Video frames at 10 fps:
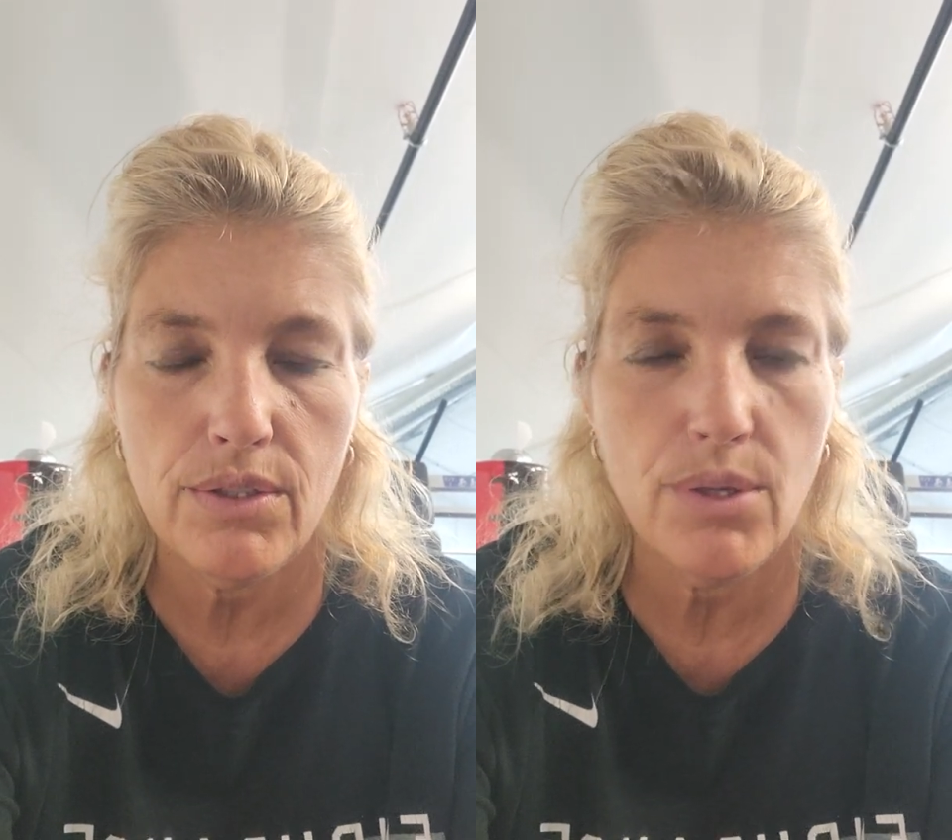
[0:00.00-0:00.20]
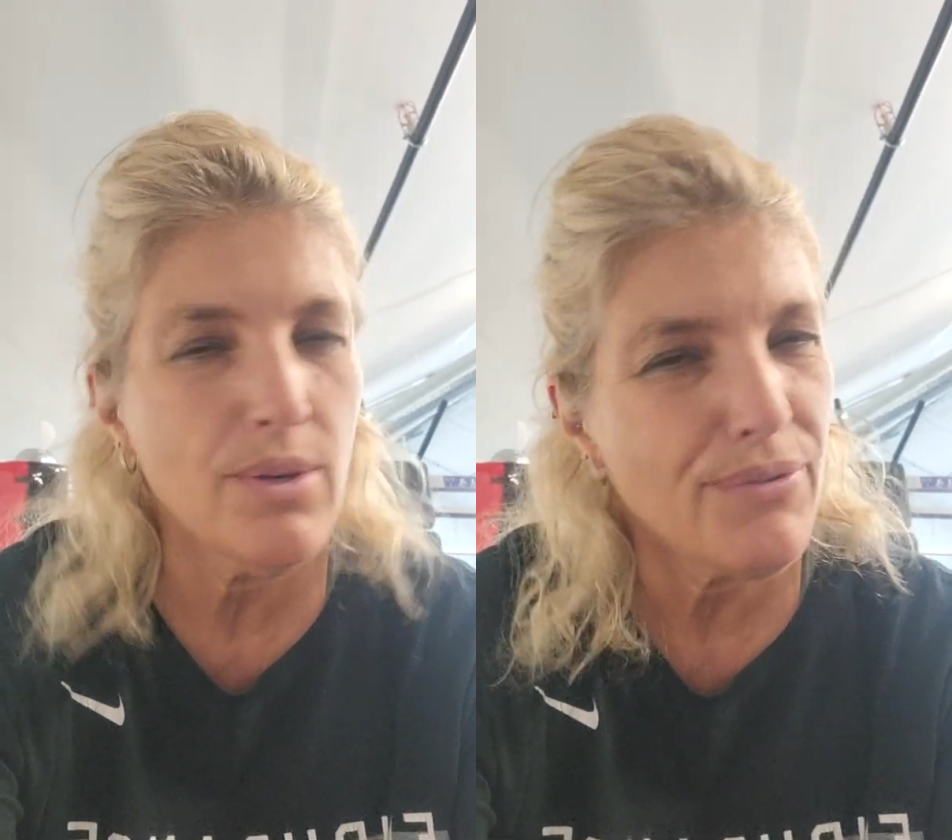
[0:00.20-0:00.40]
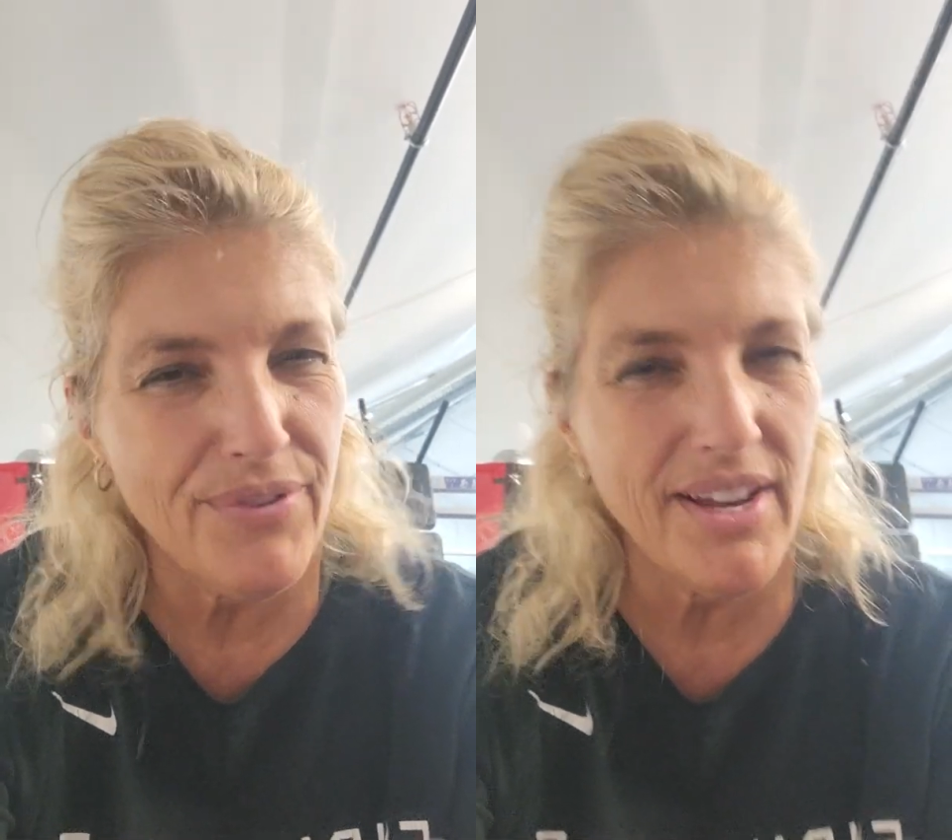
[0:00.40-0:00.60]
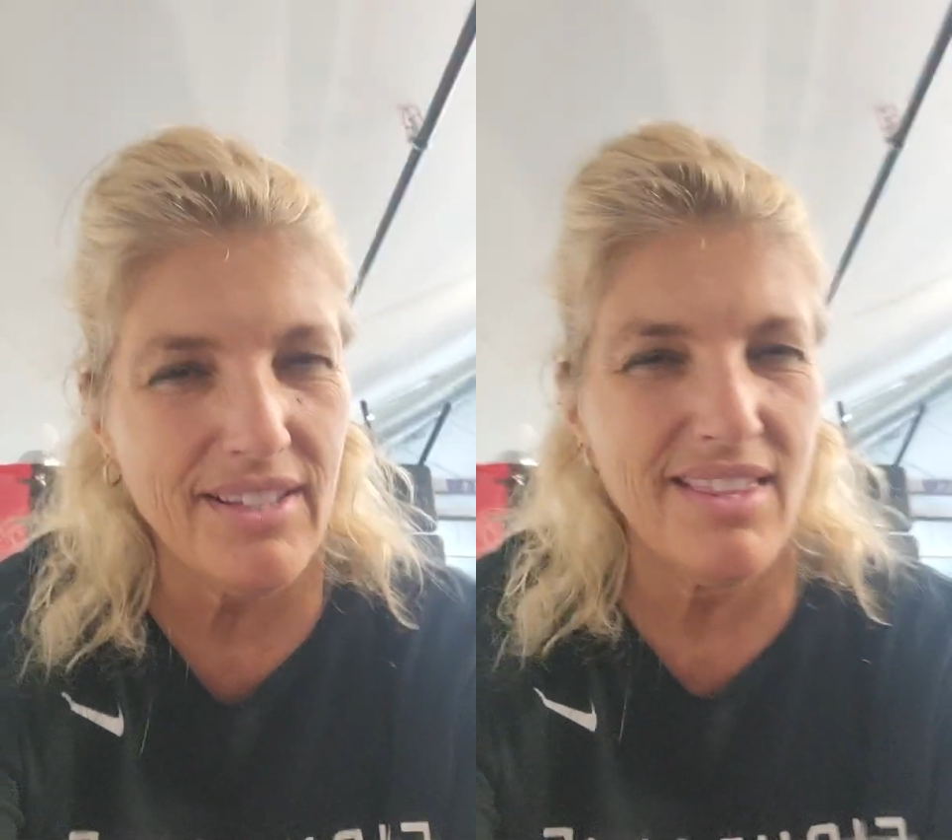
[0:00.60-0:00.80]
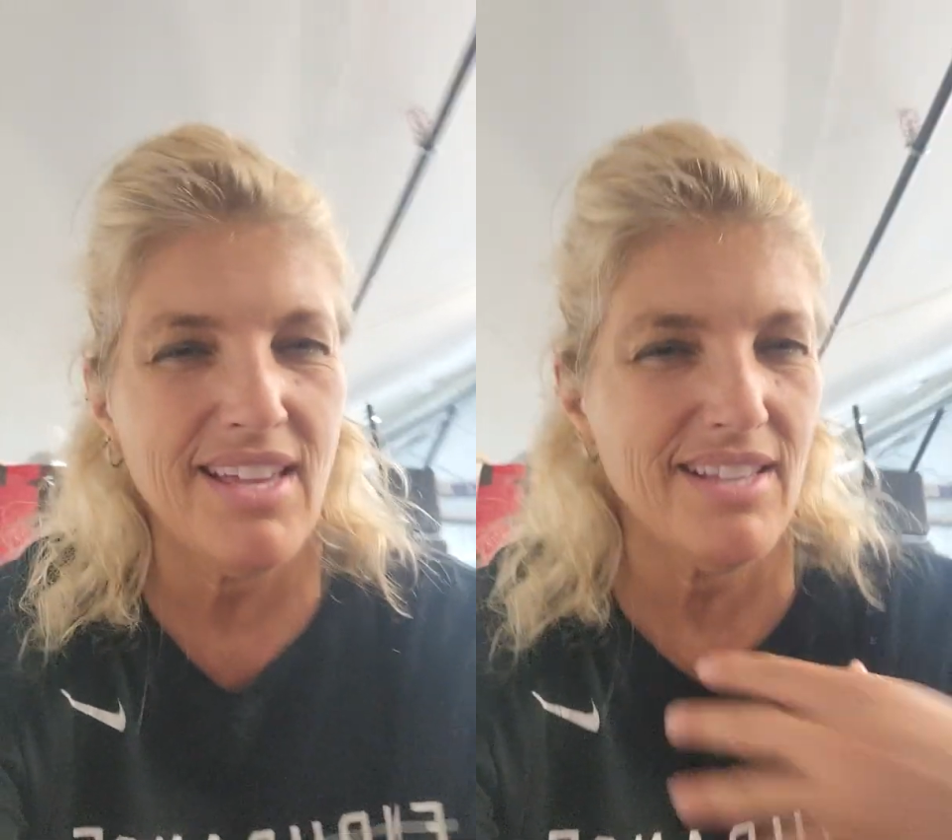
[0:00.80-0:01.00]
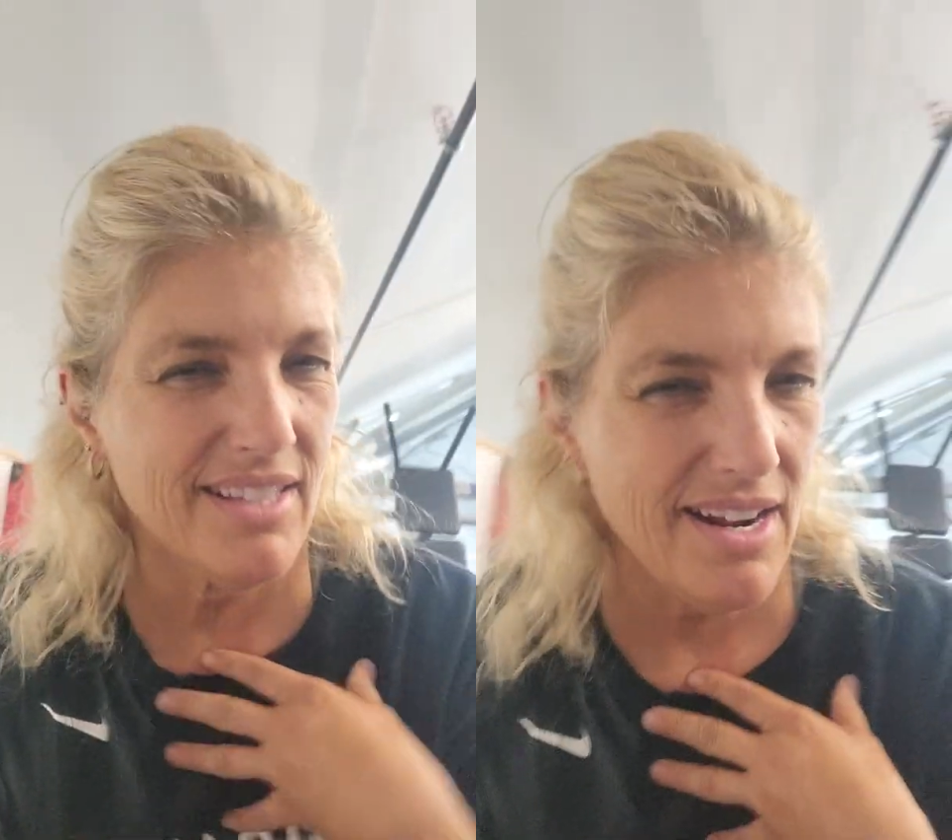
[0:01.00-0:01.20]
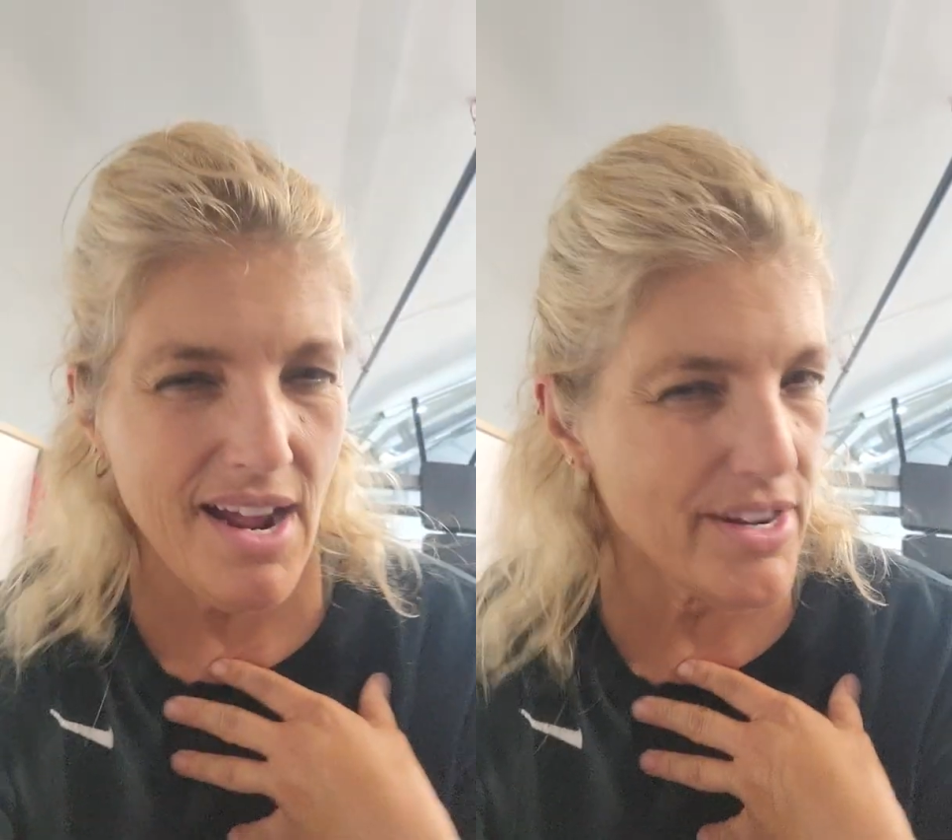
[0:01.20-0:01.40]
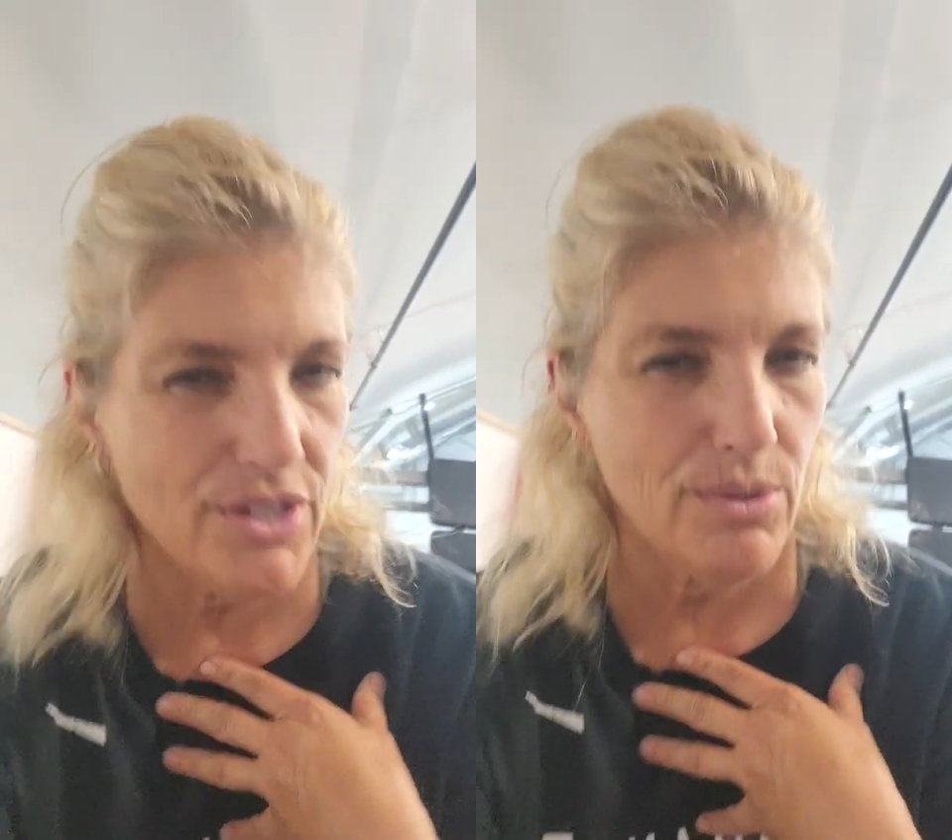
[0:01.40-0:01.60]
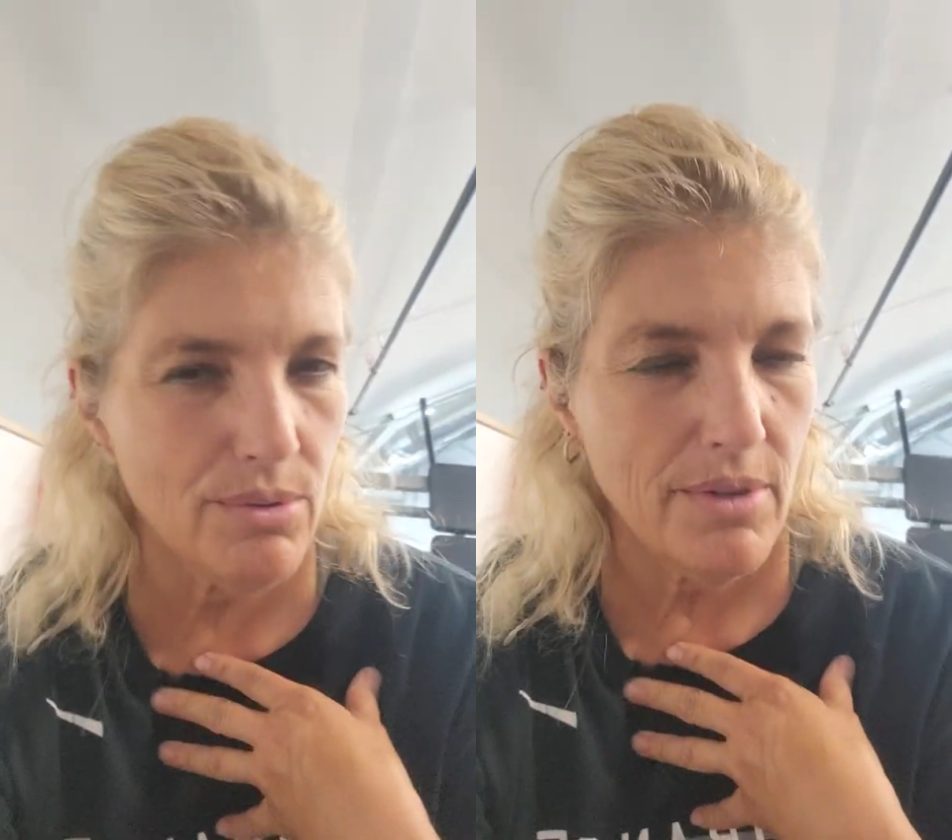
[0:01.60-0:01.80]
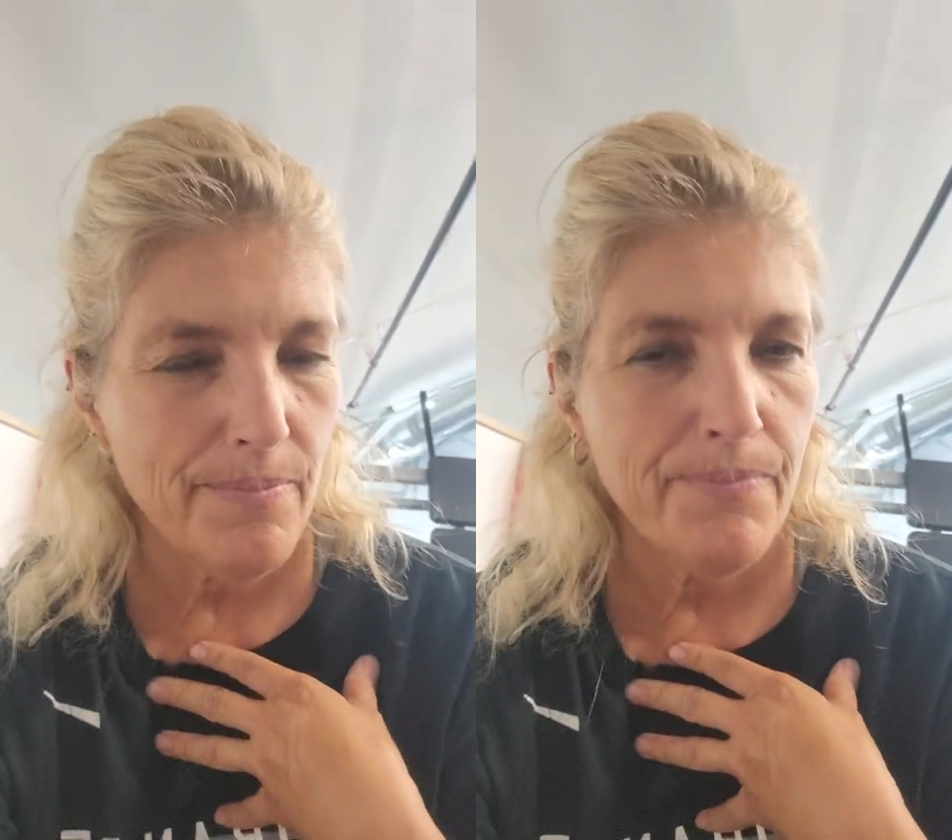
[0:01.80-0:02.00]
to affect things that I do.